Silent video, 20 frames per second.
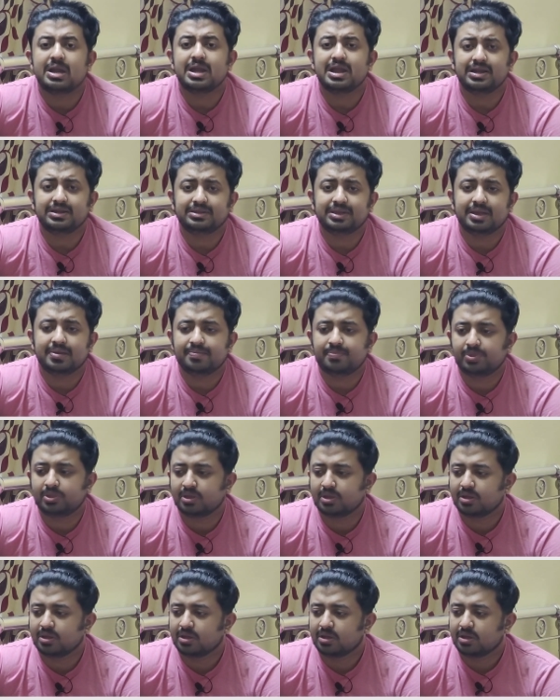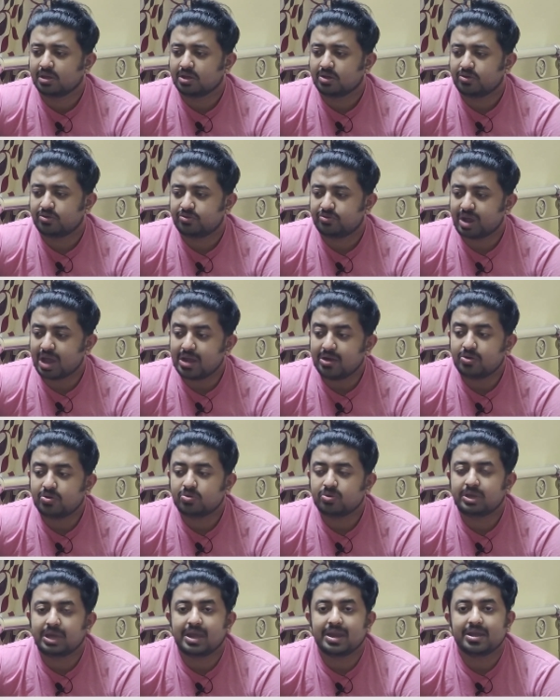connect them, try
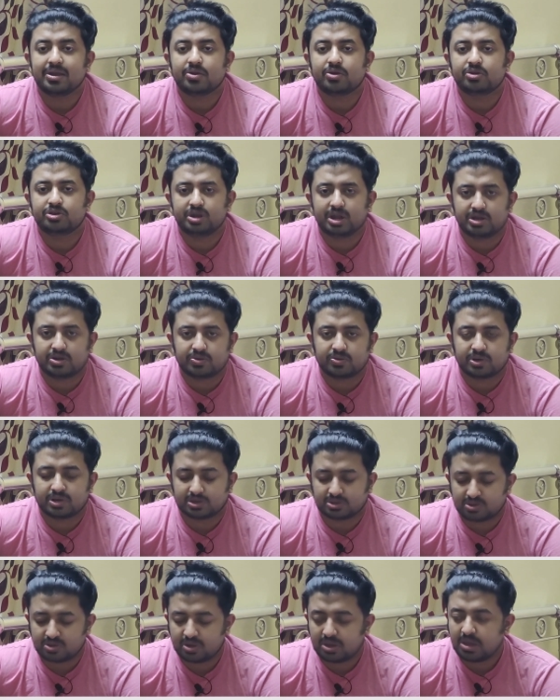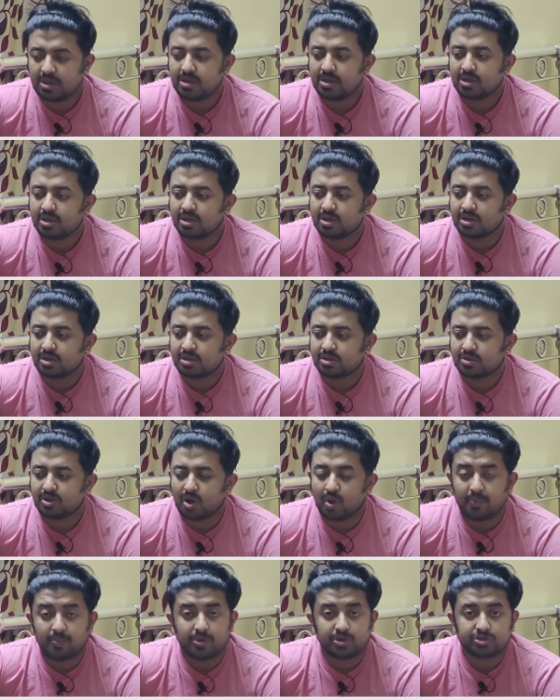to gain a good network. Okay,
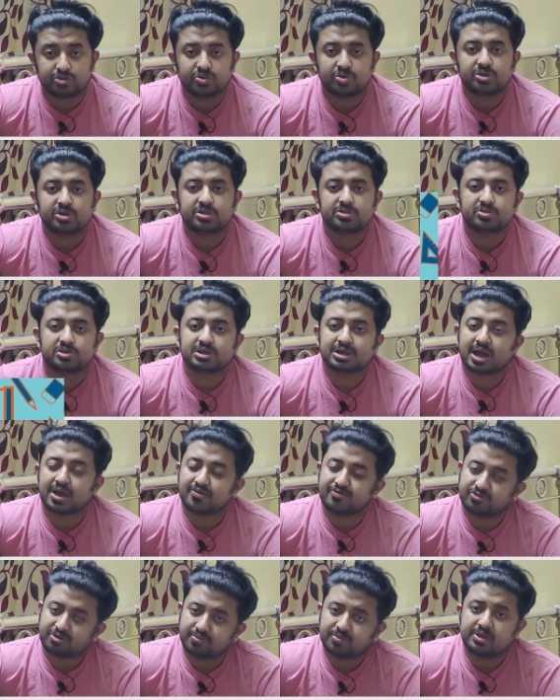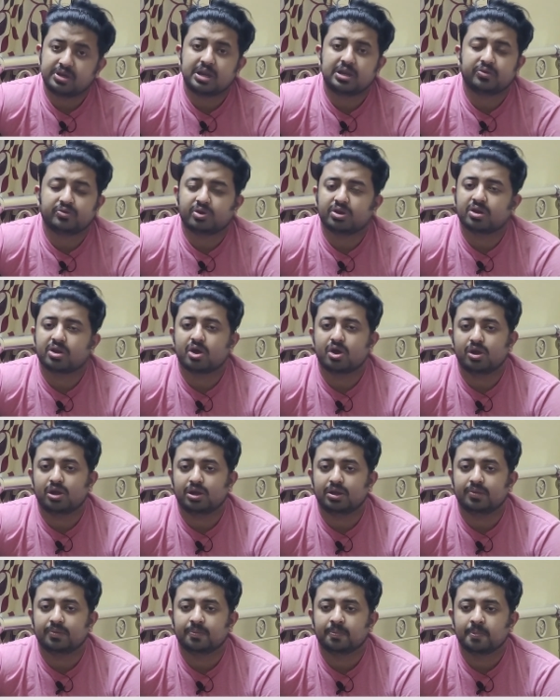opportunities will come from the network
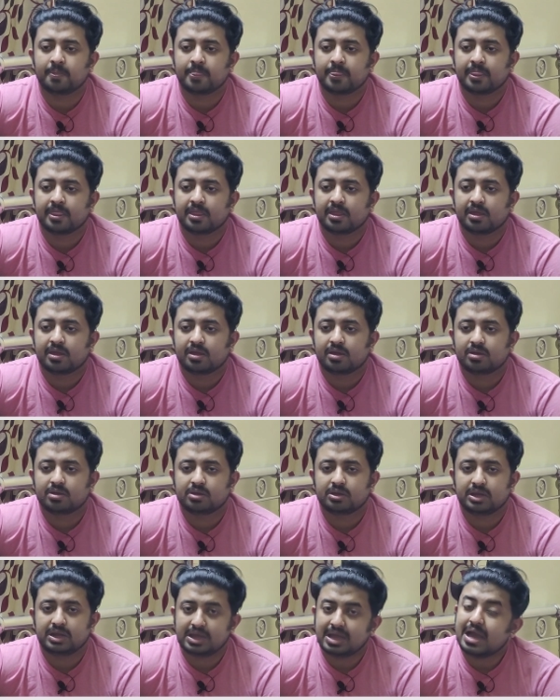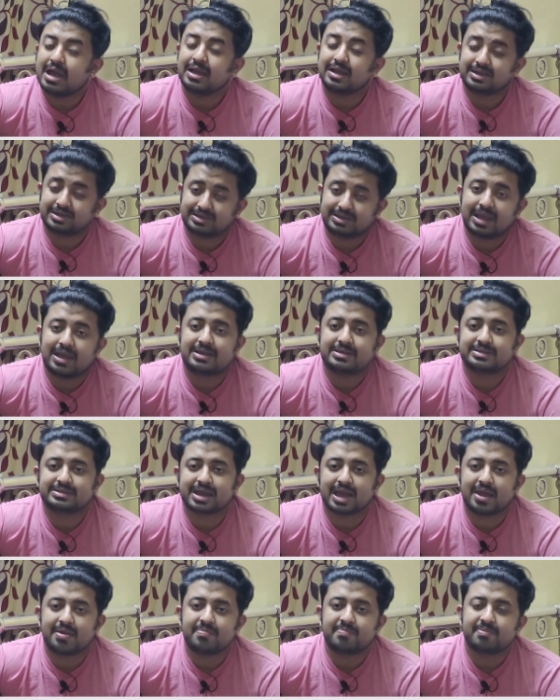only. Yeah, it
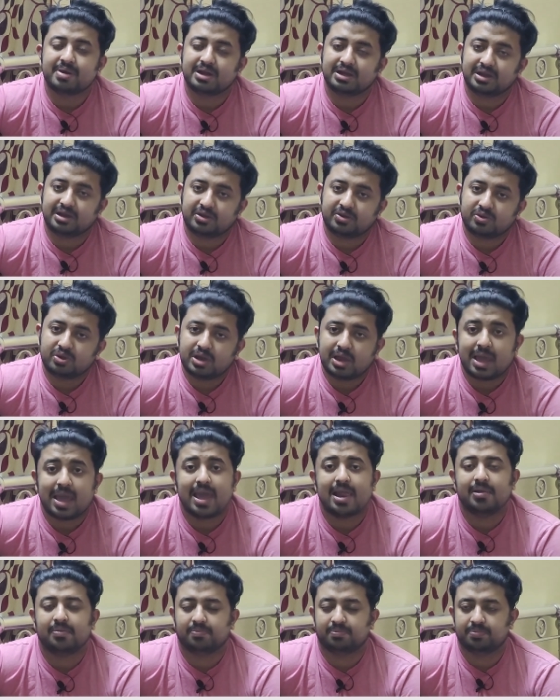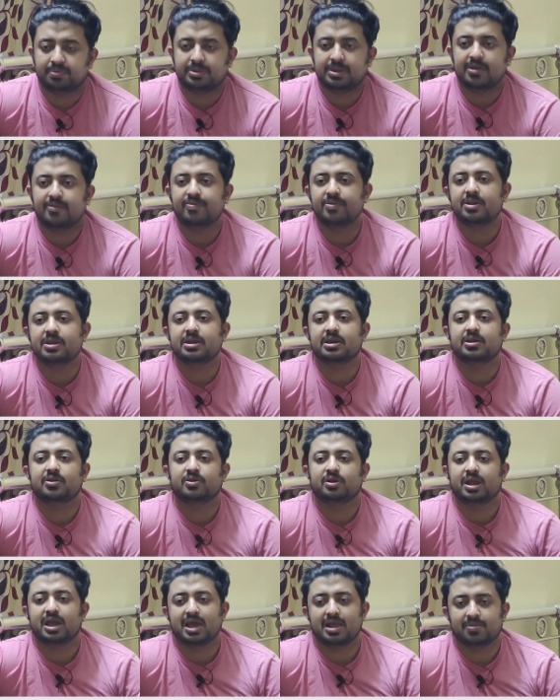takes time, but it will help, definitely
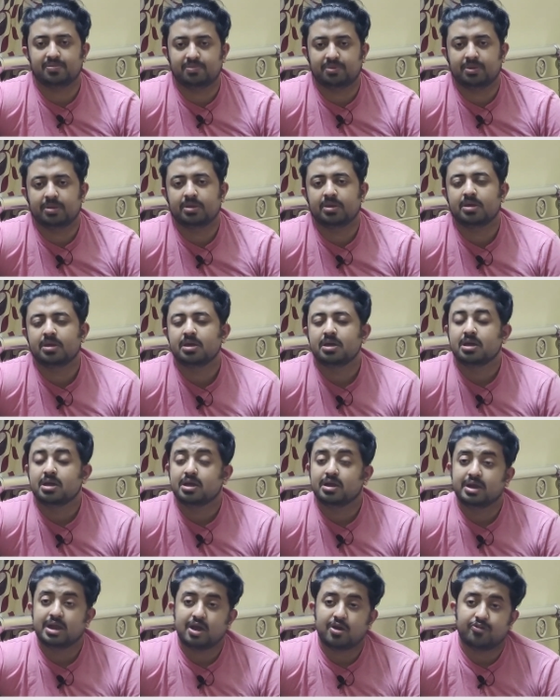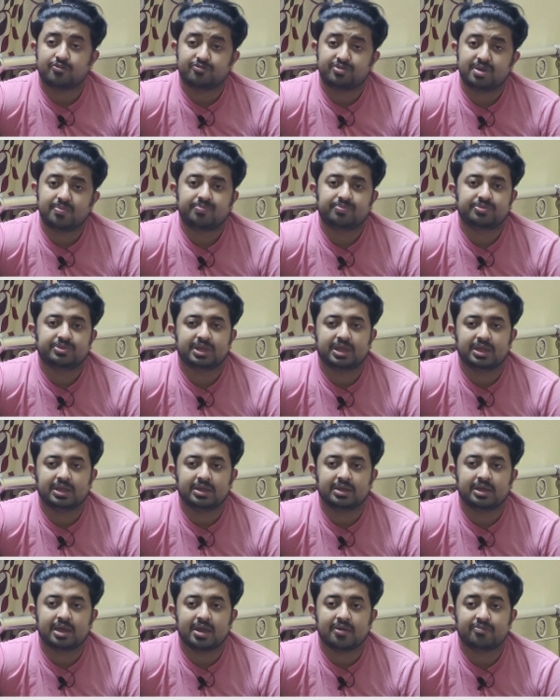it will help. Now 5th
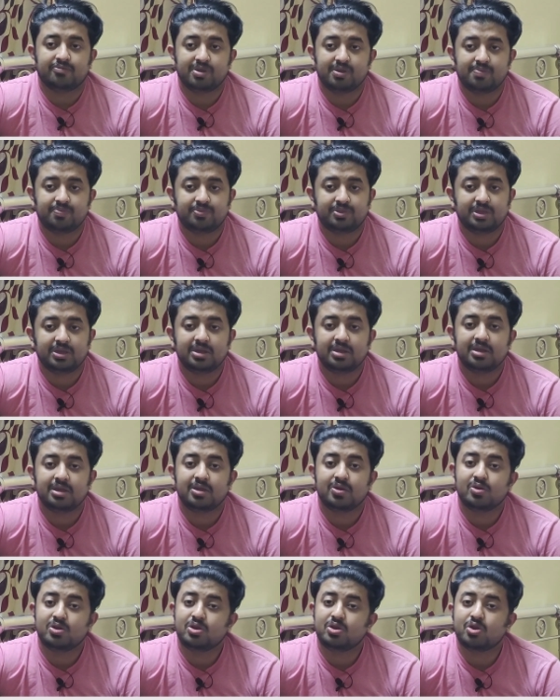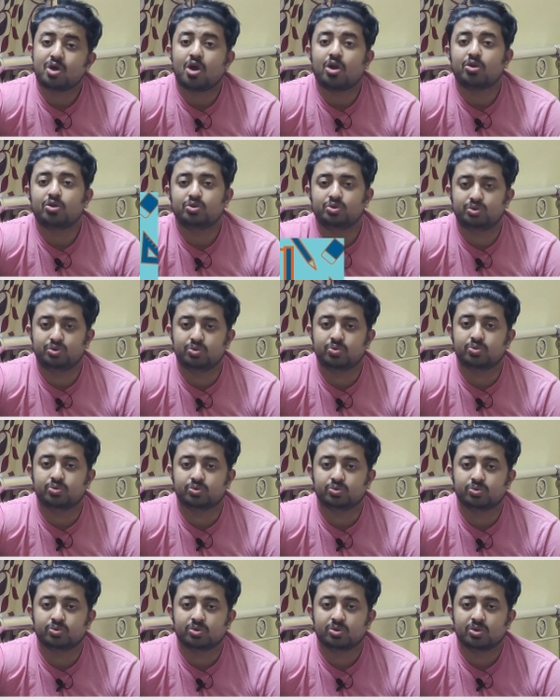thing, and 5th thing you will not
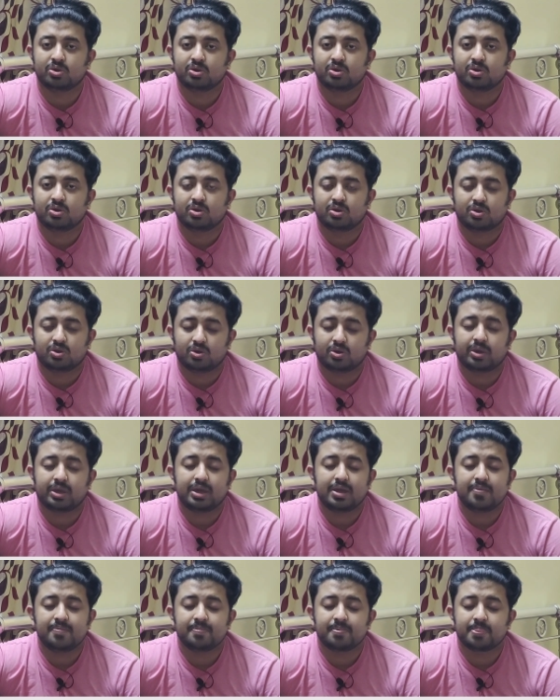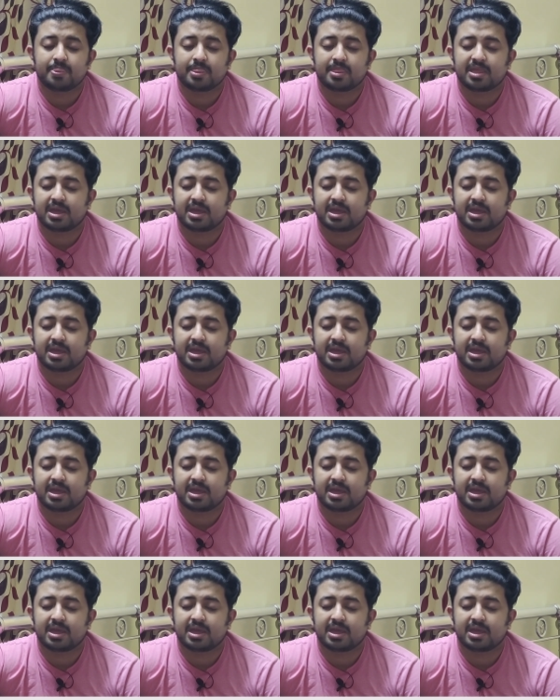do, okay,